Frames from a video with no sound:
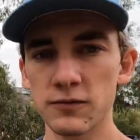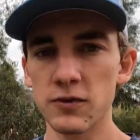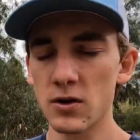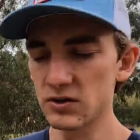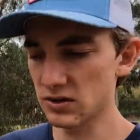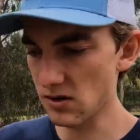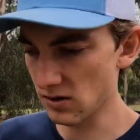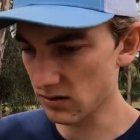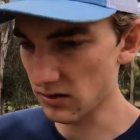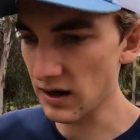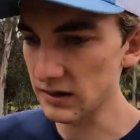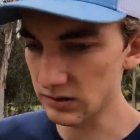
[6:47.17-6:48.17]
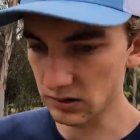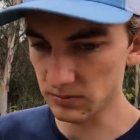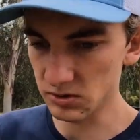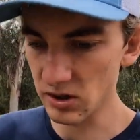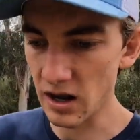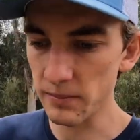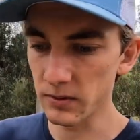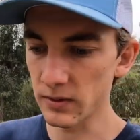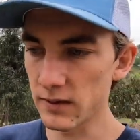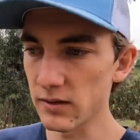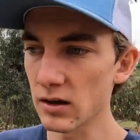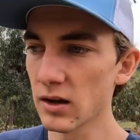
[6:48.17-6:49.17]
frozen yogurt ice cream shop or
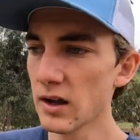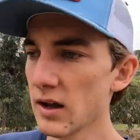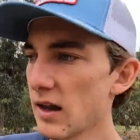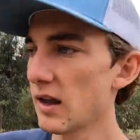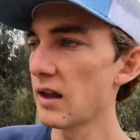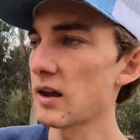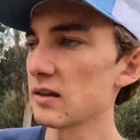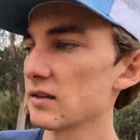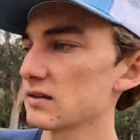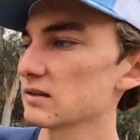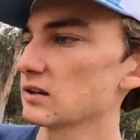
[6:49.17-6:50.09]
whatever, and these